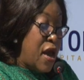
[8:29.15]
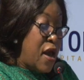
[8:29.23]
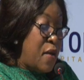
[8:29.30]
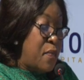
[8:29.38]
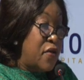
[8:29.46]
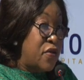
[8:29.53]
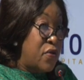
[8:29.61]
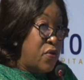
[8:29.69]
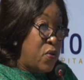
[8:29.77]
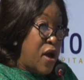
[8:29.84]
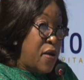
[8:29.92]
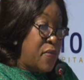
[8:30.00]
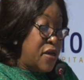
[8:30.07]
about the
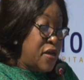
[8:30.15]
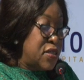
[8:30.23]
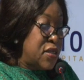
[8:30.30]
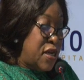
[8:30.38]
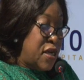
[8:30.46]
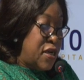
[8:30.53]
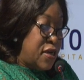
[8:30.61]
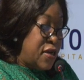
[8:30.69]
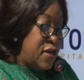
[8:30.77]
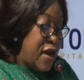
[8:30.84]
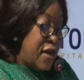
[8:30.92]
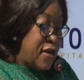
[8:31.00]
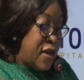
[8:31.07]
requirements and
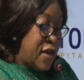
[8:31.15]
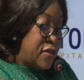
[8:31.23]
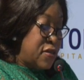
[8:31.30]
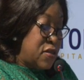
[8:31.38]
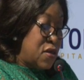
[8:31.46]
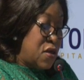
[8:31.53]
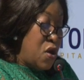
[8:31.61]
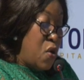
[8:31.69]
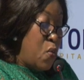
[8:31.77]
guidelines.